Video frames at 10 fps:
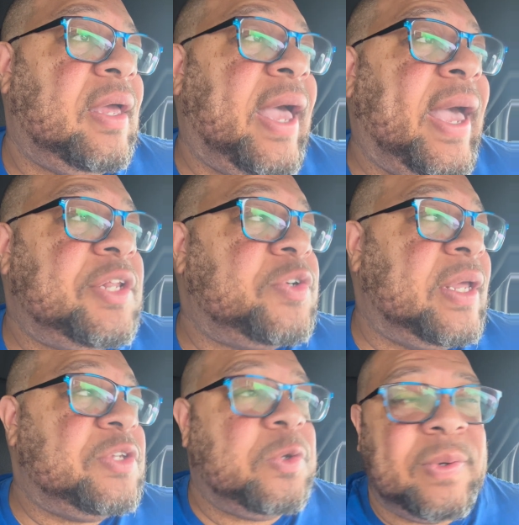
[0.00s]
I had
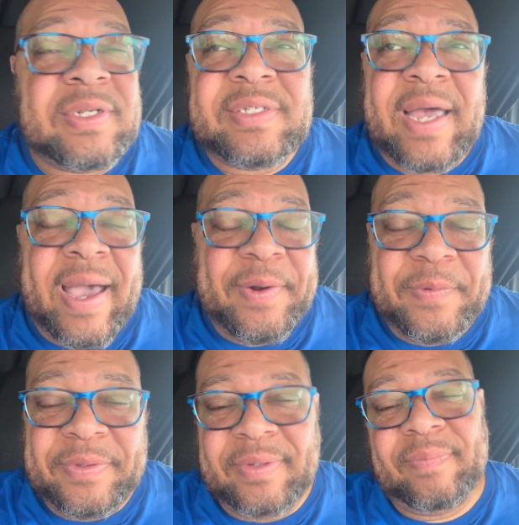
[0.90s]
trainees who were
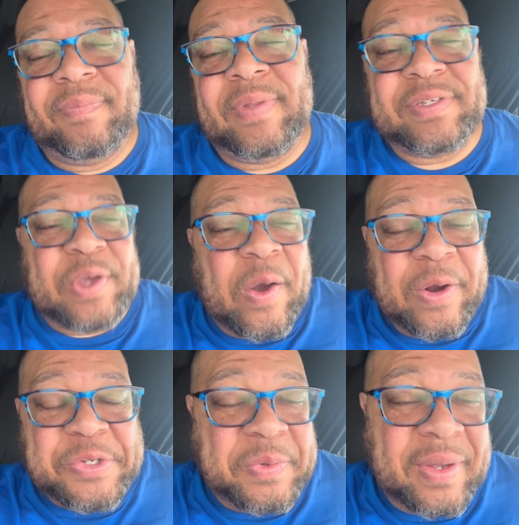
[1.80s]
entitled. This is
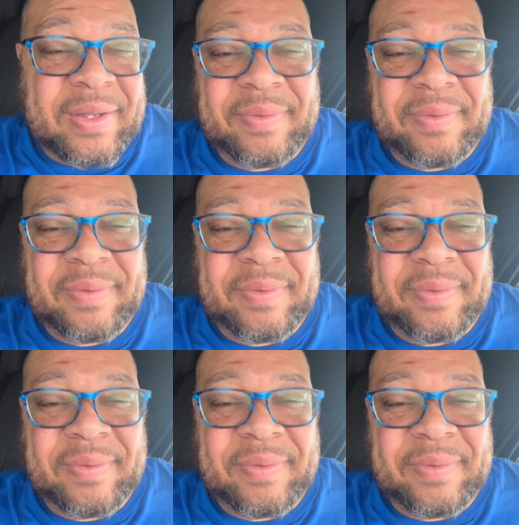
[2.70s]
our truck,